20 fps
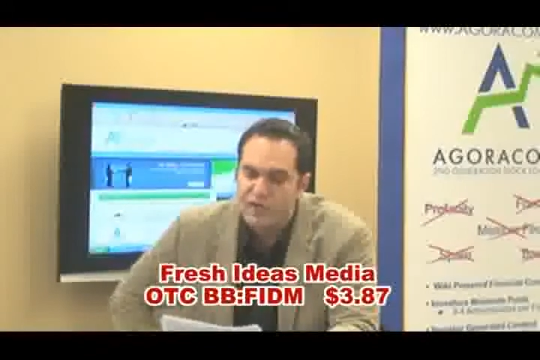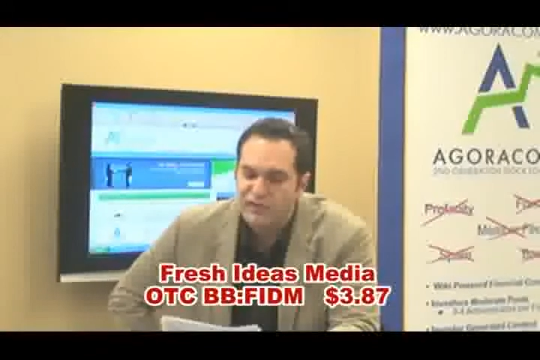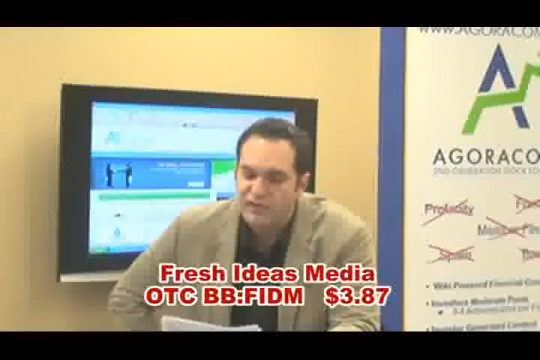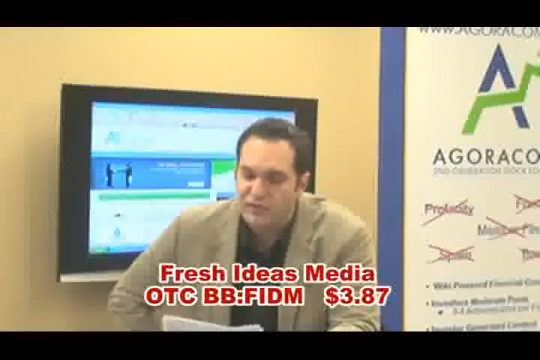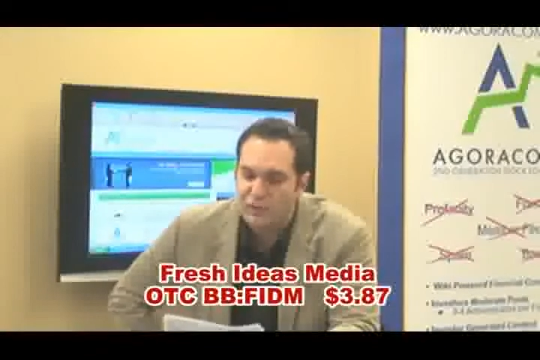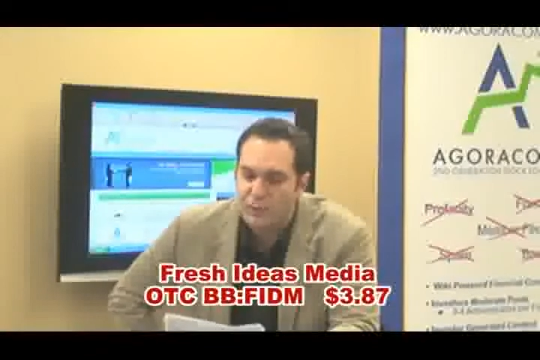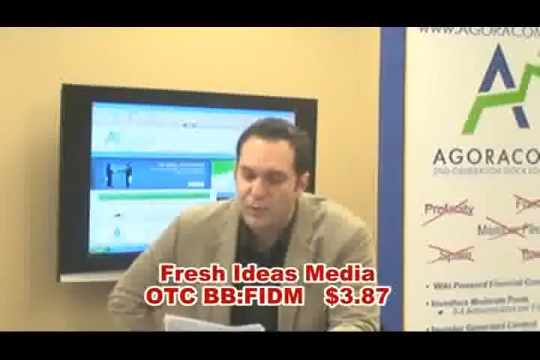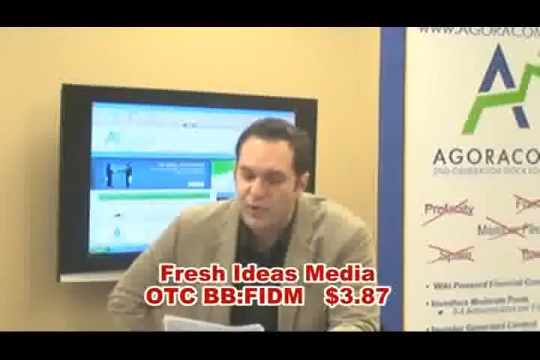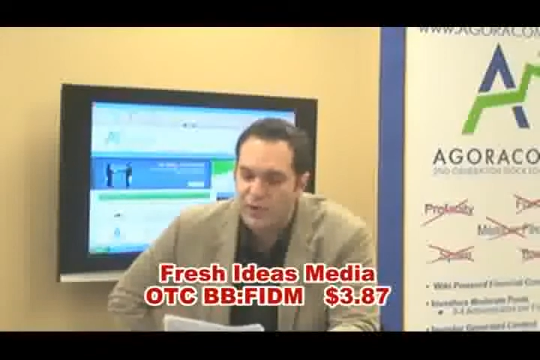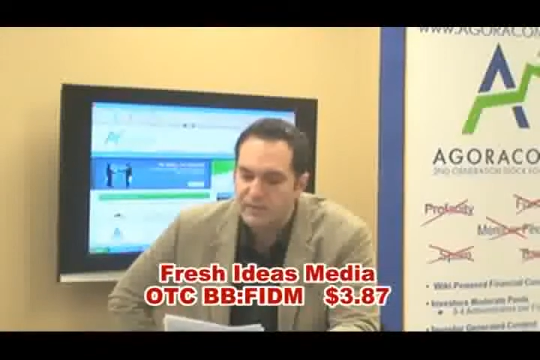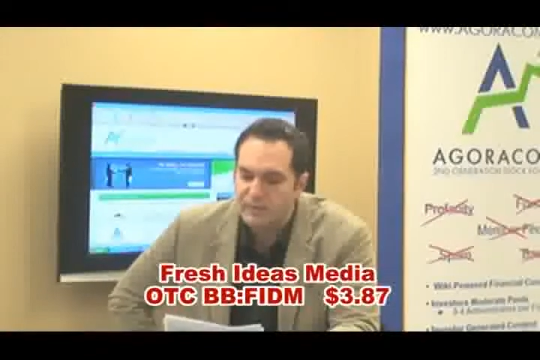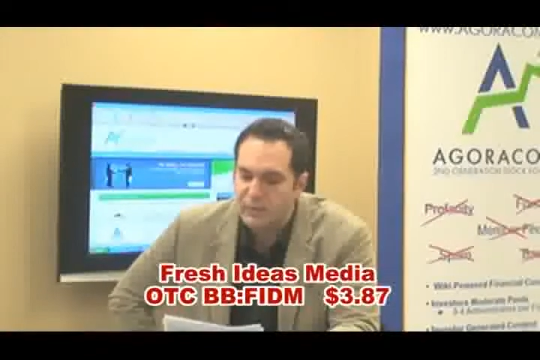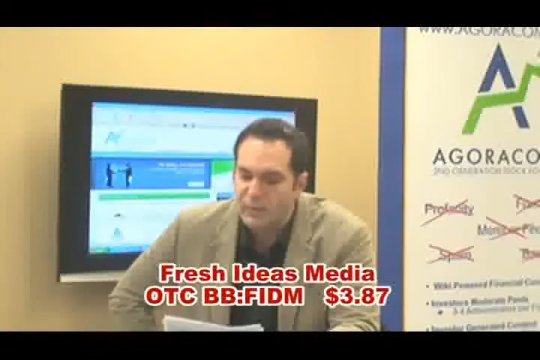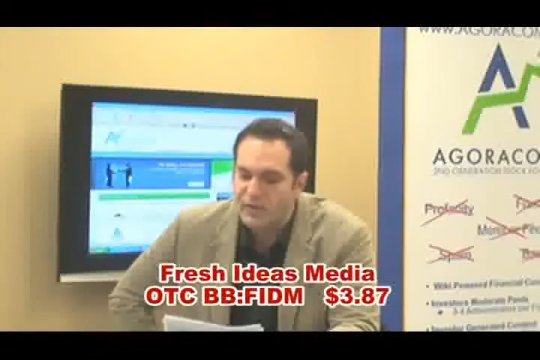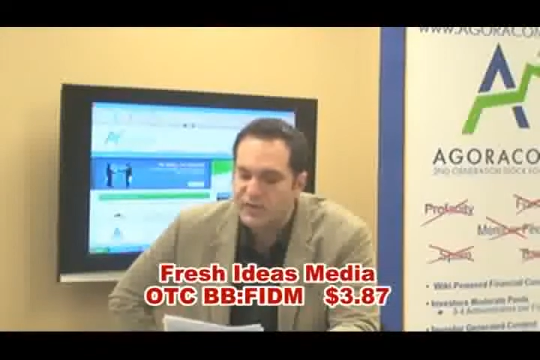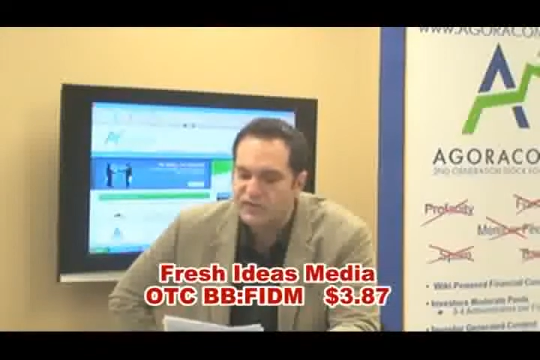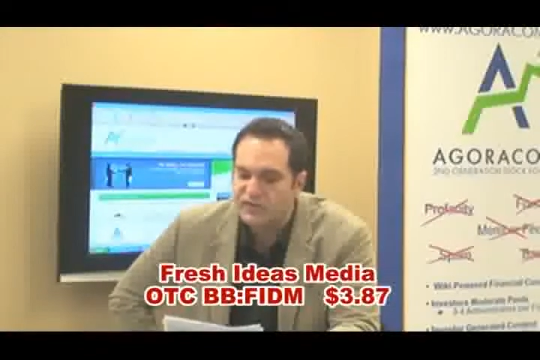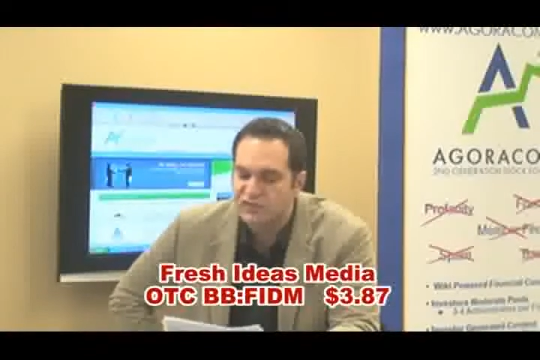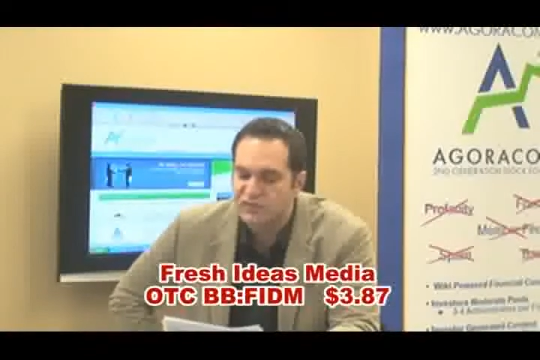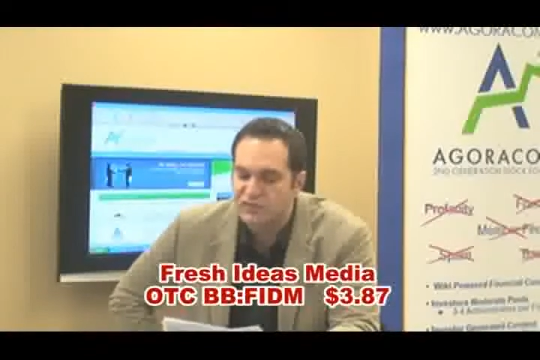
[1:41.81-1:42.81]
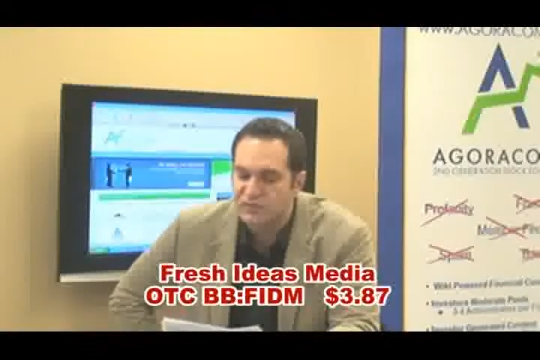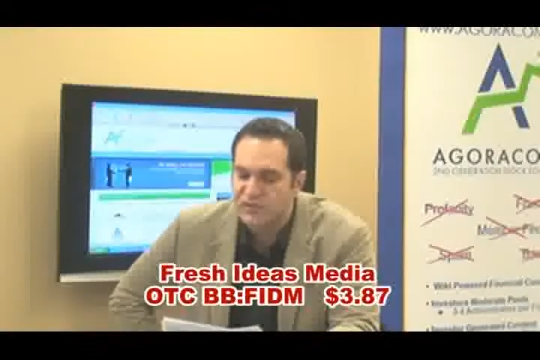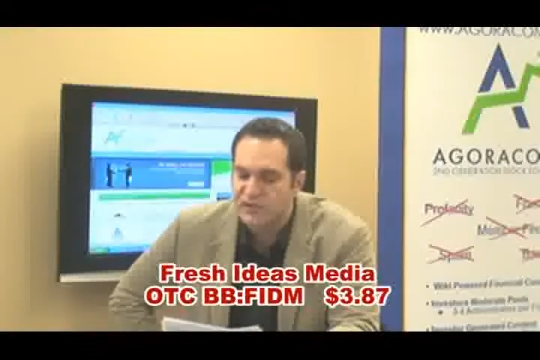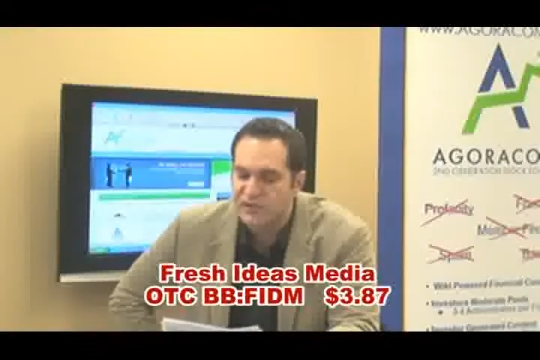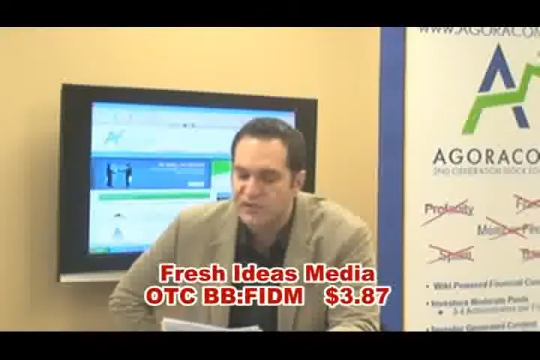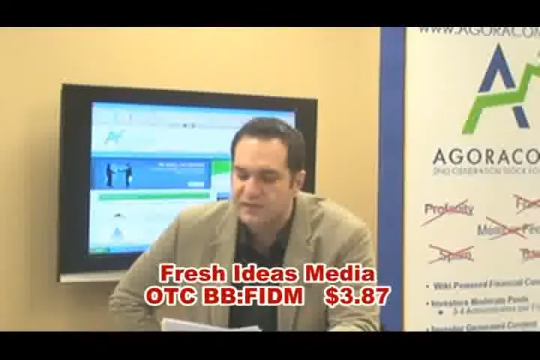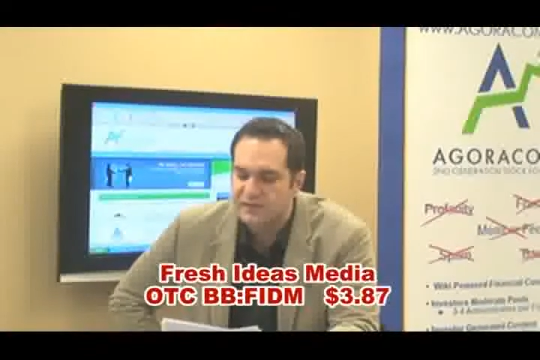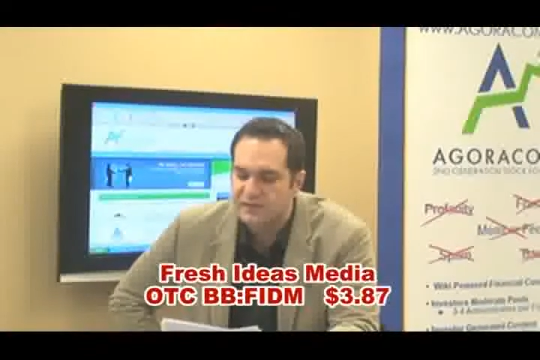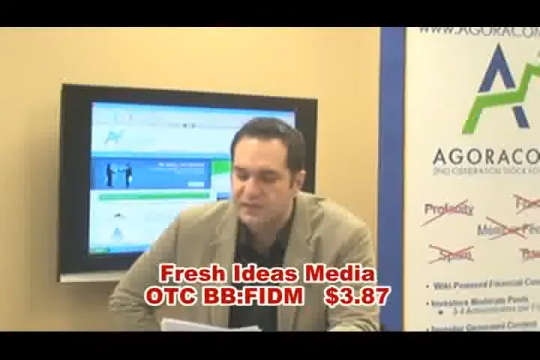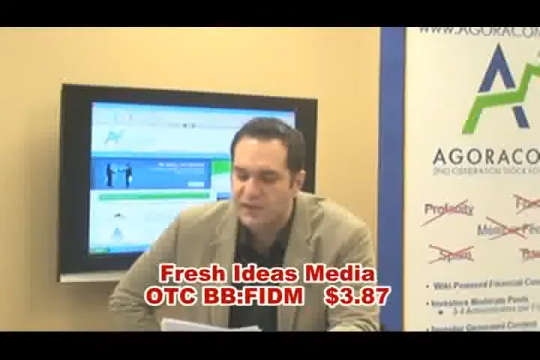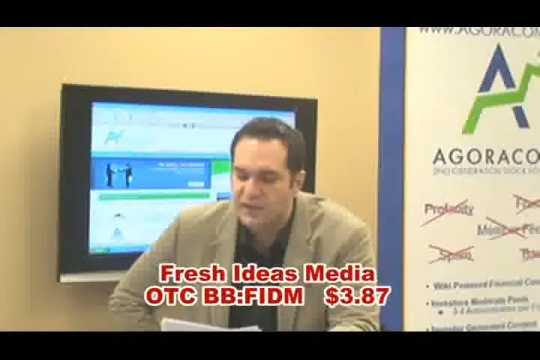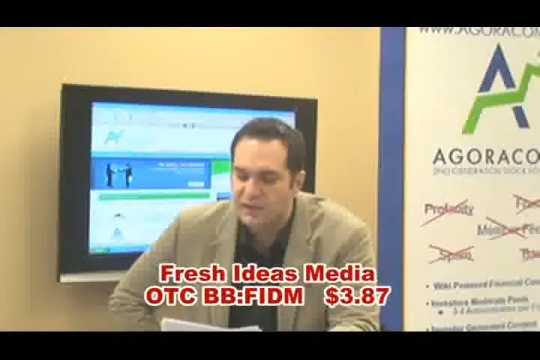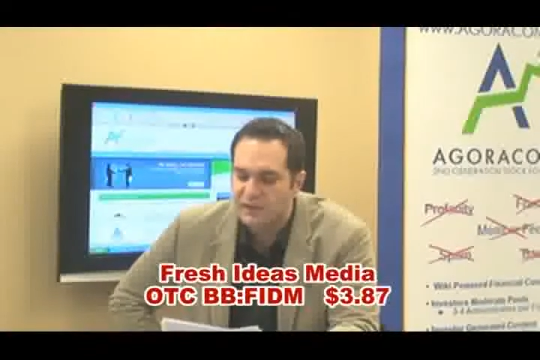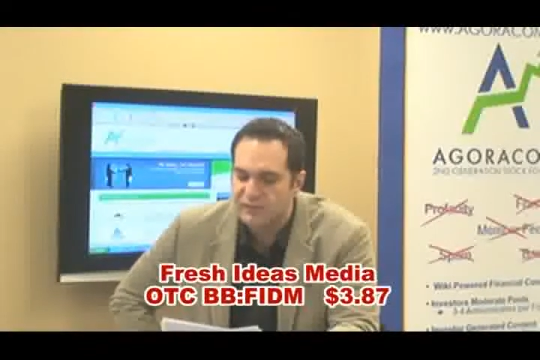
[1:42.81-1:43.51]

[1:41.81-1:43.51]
to $1.2 million